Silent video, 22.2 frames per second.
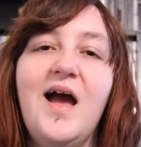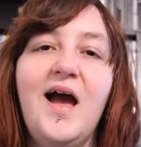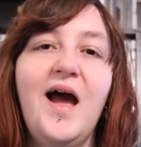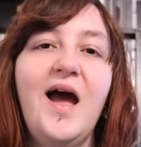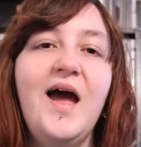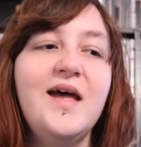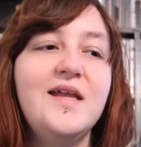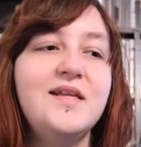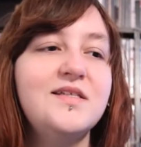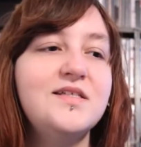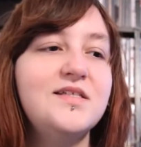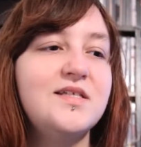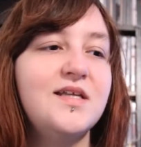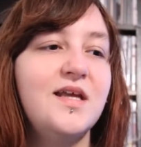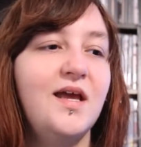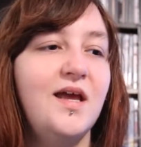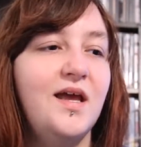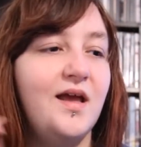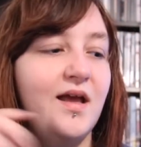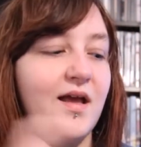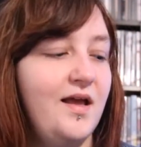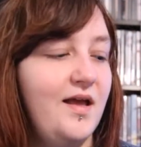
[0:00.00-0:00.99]
And
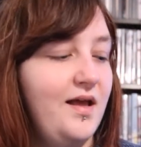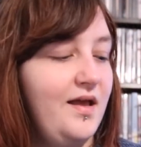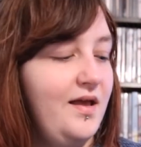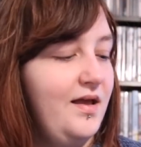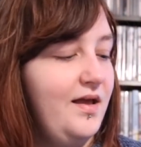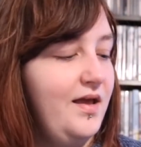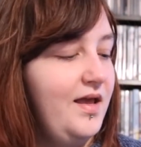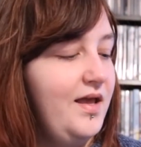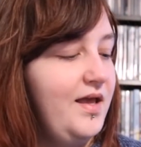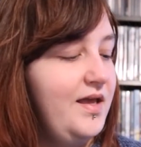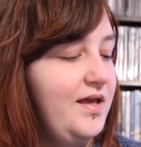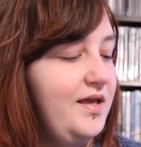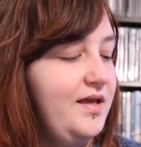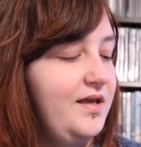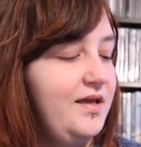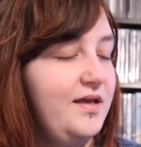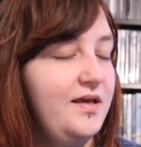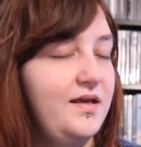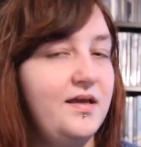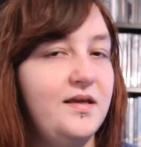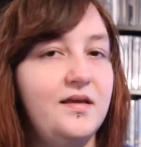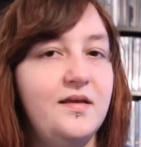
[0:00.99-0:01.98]

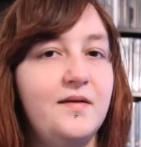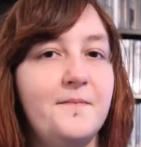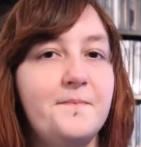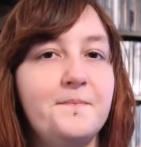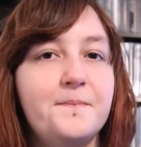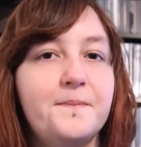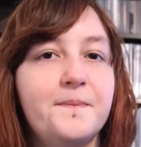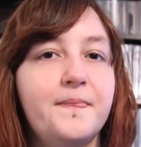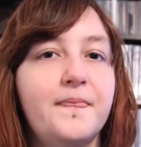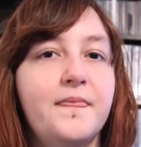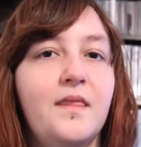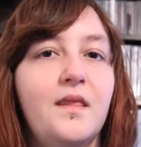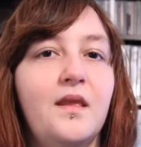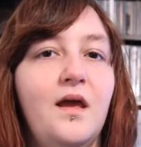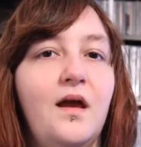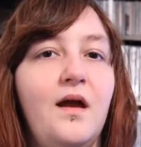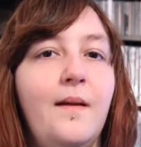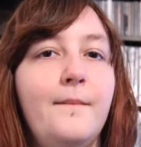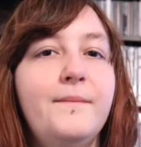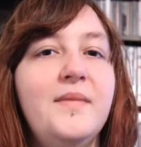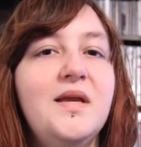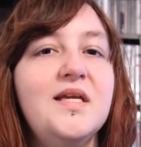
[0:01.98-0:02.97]
he
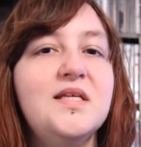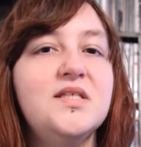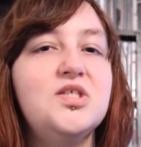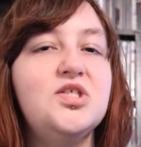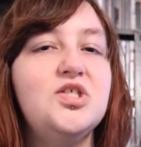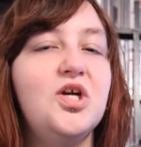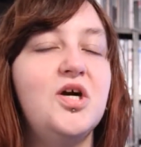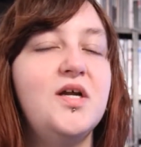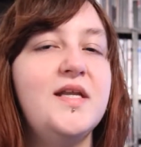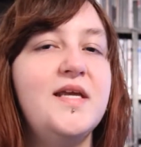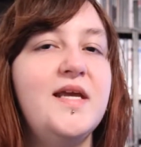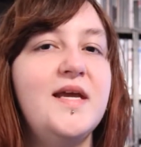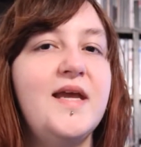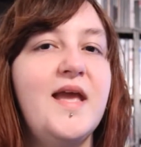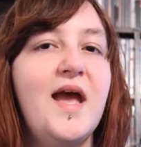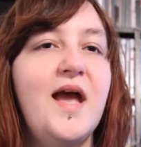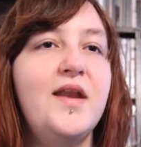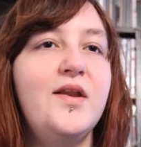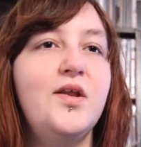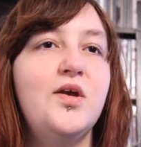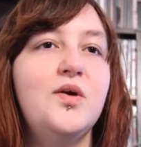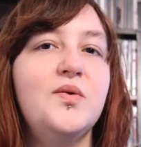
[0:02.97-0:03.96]
meets Johnny
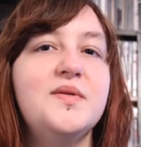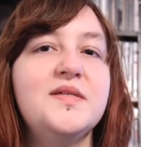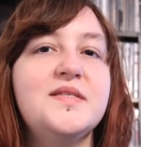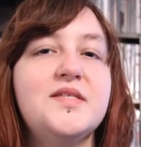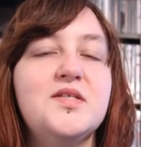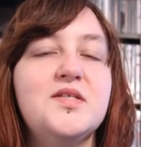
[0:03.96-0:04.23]
again, who is